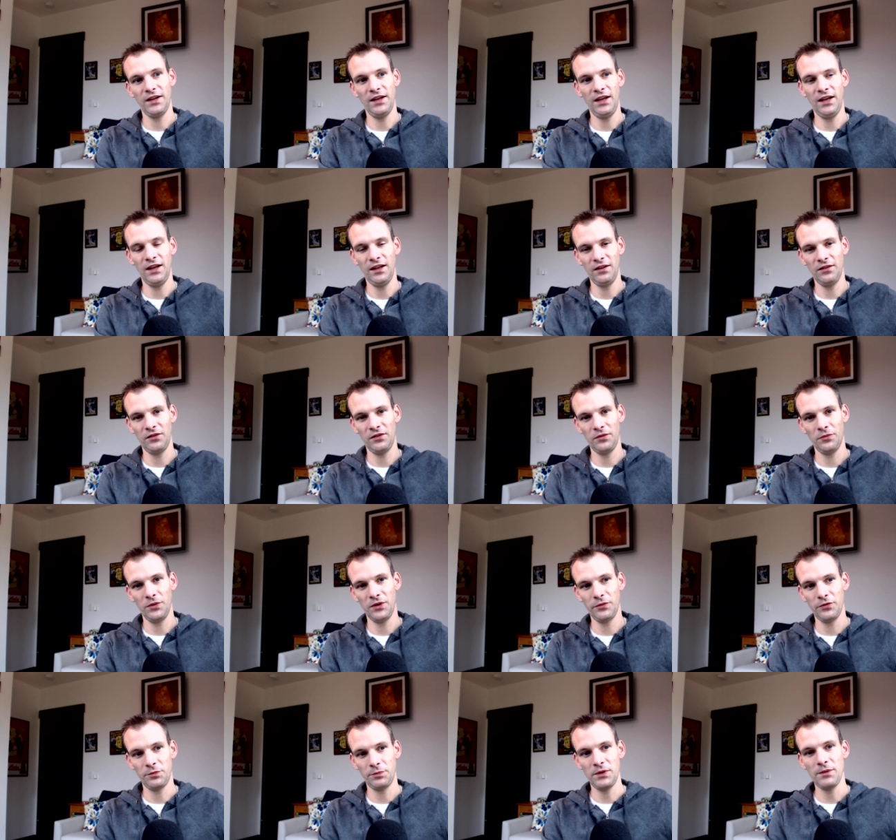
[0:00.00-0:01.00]
And when it
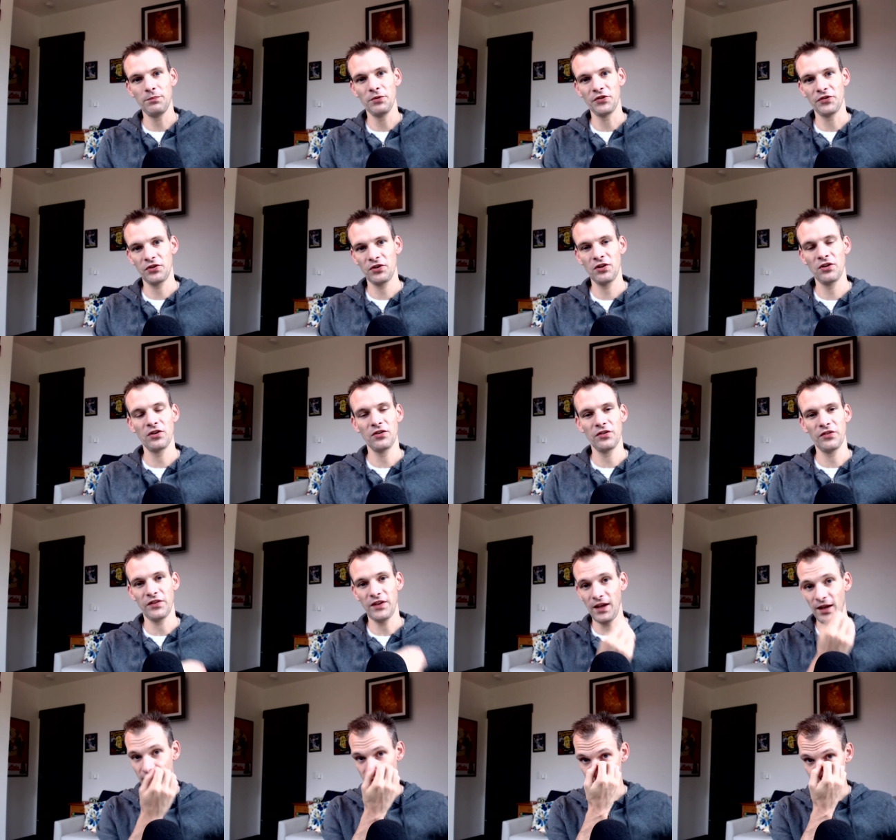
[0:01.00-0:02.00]
was people's turns, they
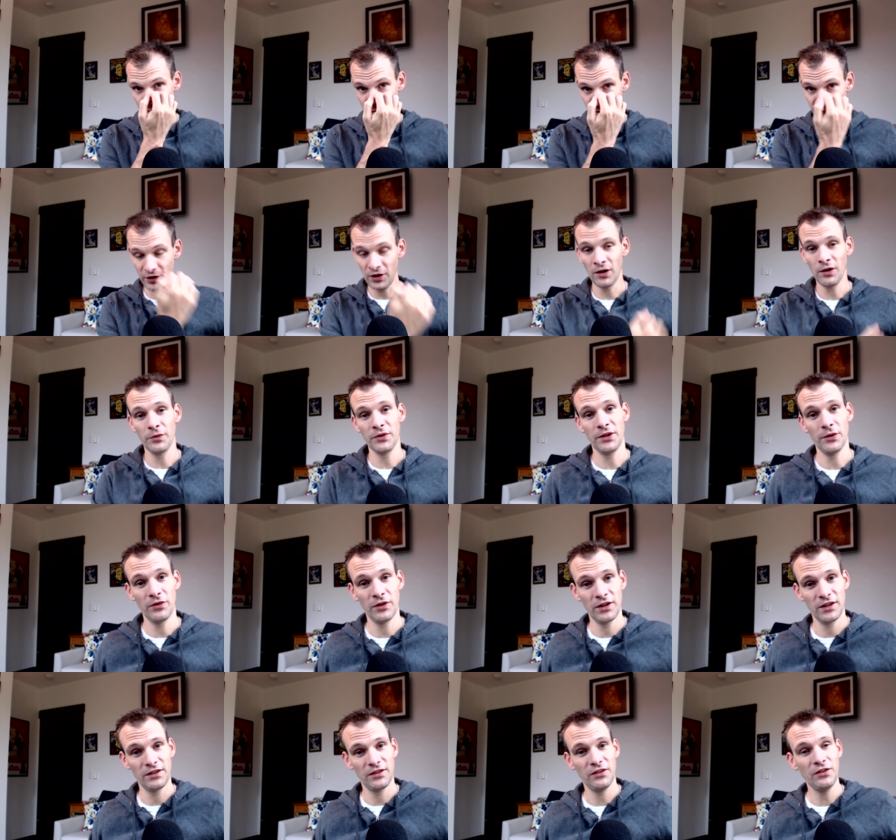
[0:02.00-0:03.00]
had to kind of figure out what they were
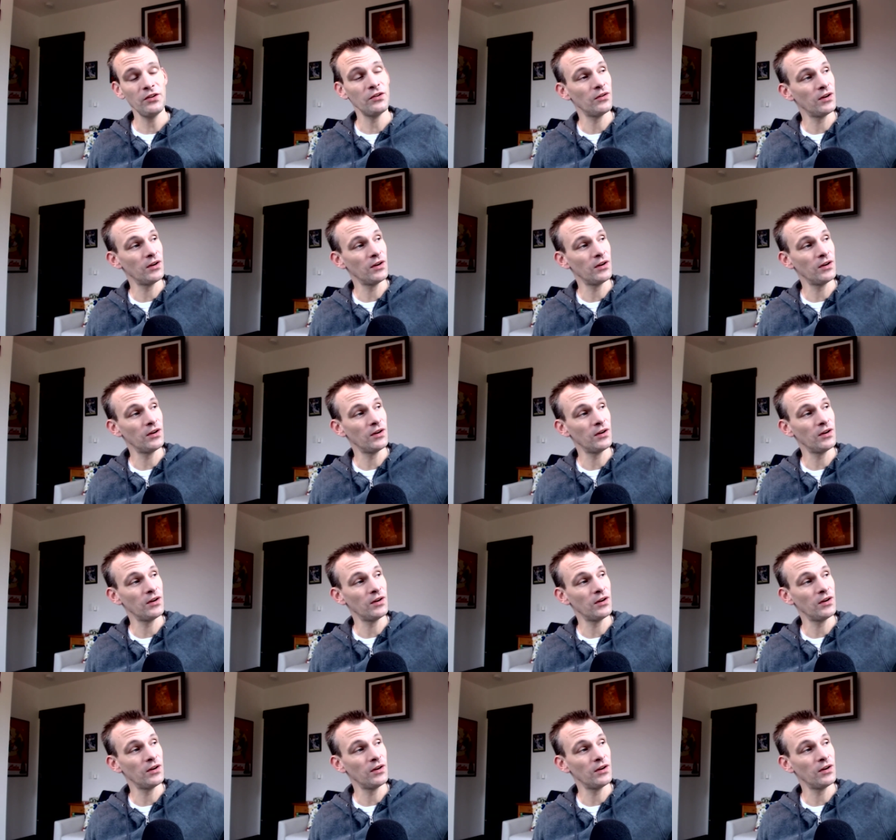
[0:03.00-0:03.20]
going to do.